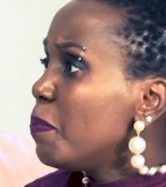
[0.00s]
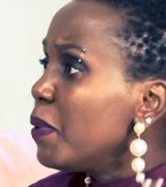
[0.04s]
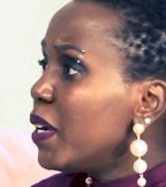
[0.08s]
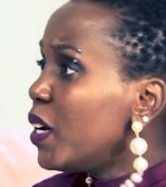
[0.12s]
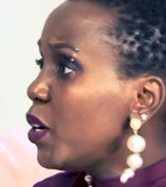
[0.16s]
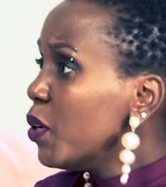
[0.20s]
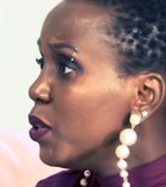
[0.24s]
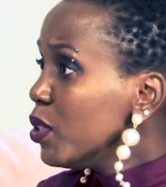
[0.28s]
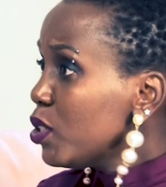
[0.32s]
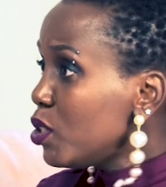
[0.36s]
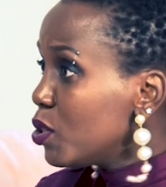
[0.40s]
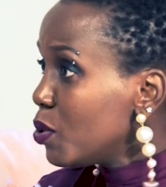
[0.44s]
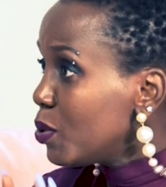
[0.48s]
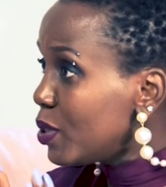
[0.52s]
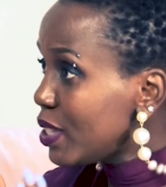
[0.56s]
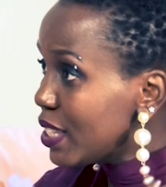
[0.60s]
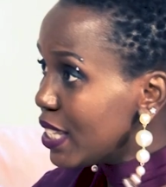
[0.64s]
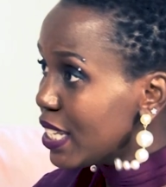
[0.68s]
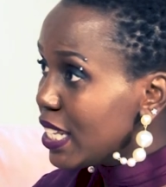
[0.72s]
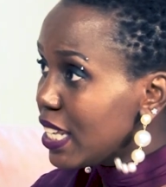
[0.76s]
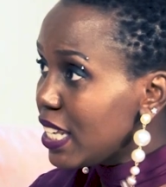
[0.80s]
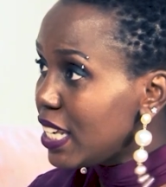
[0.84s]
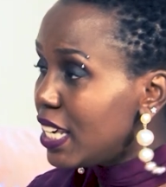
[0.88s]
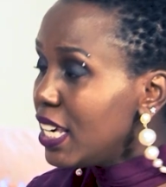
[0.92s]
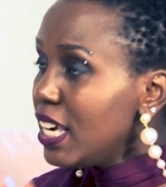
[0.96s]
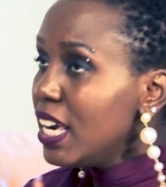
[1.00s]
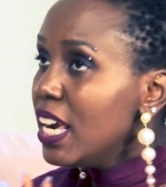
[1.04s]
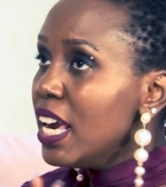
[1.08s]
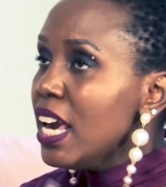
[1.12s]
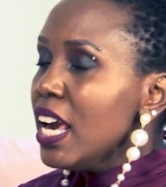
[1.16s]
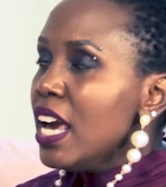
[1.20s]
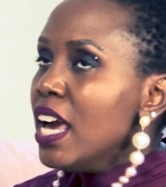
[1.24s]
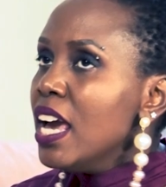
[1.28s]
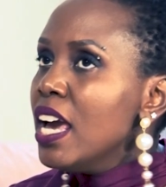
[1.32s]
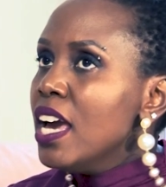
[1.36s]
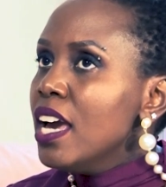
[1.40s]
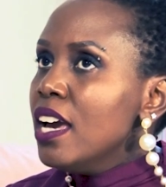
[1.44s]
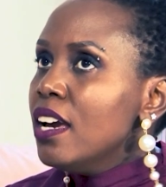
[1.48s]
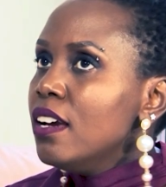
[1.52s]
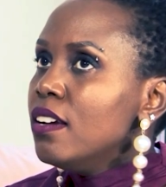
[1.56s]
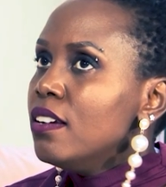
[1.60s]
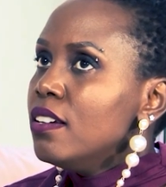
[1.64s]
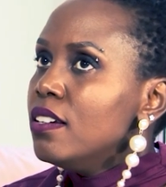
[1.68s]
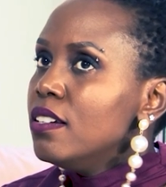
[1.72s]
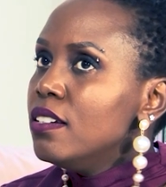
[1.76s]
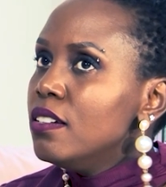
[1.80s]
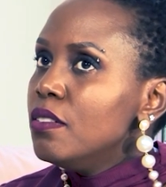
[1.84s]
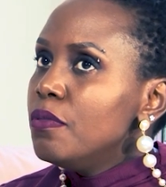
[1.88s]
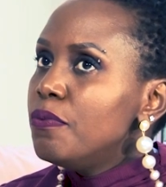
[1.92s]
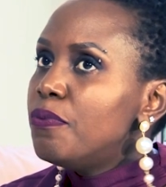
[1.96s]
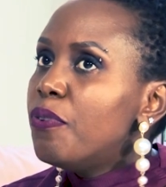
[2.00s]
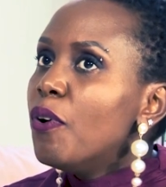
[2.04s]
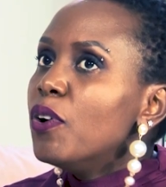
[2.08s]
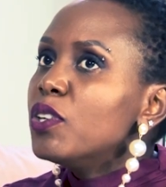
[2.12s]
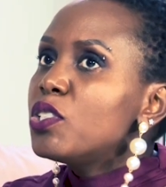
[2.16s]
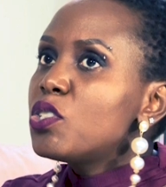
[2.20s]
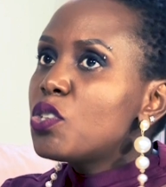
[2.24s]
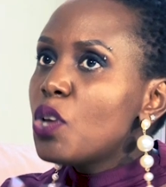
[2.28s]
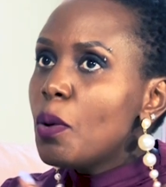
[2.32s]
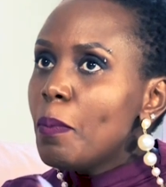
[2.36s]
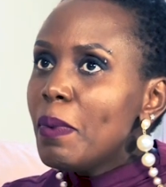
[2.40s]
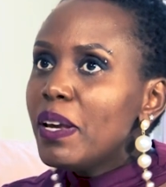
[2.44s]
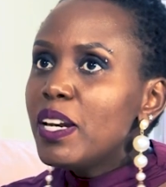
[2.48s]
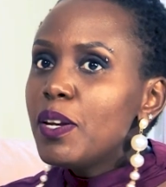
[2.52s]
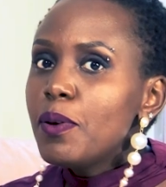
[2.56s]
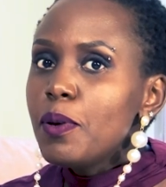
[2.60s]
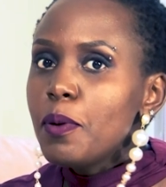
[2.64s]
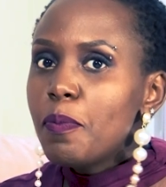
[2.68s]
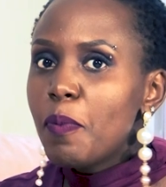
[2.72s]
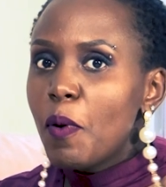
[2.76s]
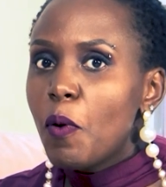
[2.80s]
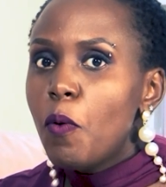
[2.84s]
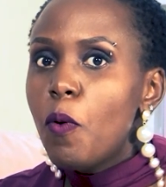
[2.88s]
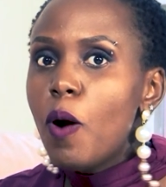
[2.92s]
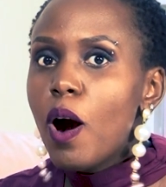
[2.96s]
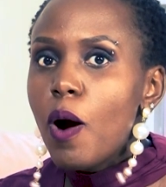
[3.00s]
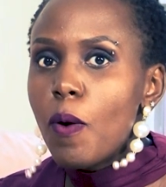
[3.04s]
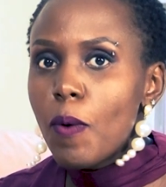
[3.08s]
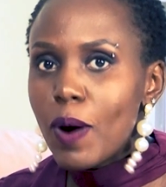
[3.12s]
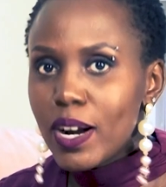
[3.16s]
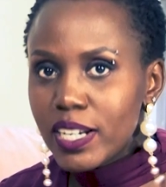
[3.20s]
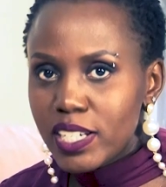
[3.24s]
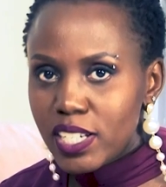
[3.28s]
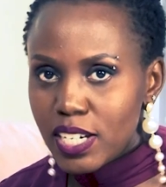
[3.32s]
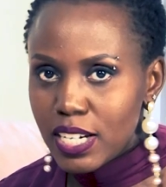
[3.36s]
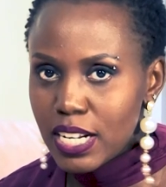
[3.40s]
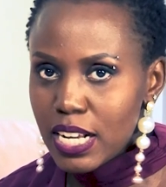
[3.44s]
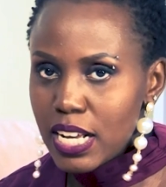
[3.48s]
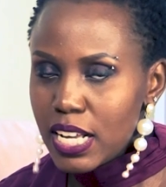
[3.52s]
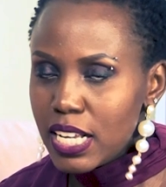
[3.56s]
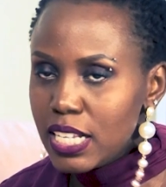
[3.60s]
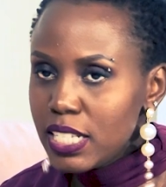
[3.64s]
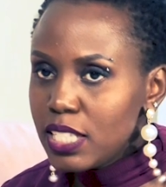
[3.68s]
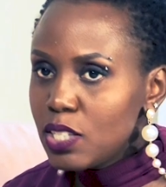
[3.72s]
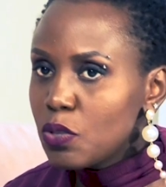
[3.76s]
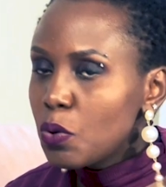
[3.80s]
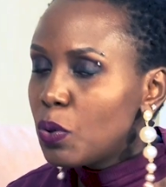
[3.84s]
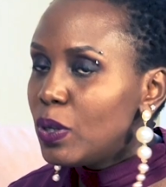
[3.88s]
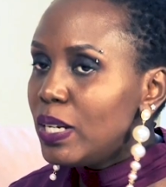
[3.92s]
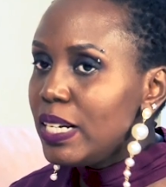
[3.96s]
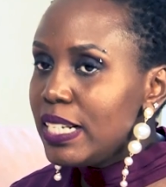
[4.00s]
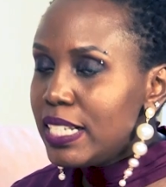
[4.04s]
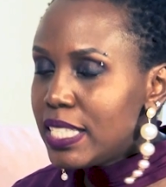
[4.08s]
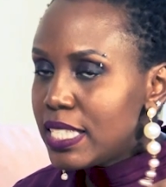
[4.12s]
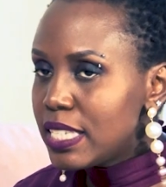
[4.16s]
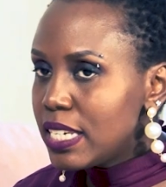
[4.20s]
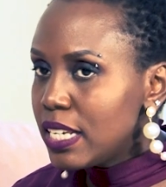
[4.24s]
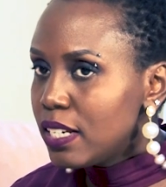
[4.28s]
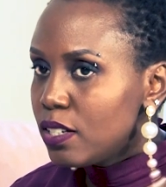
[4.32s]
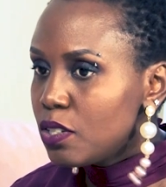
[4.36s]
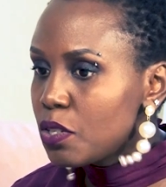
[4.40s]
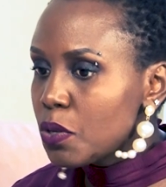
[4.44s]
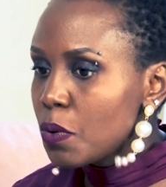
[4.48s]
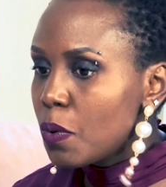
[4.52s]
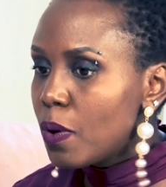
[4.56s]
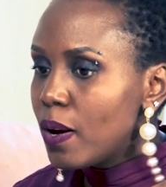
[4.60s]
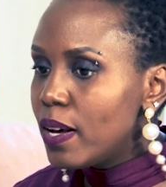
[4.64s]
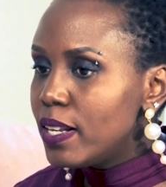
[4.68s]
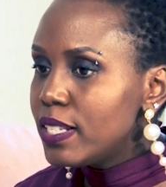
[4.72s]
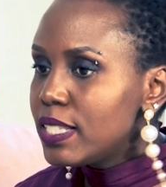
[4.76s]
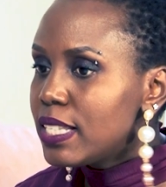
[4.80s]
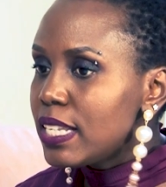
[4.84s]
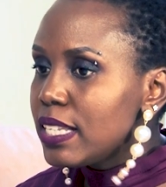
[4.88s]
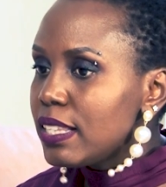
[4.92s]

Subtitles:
Because you see, for so many people who are watching us or listening to us,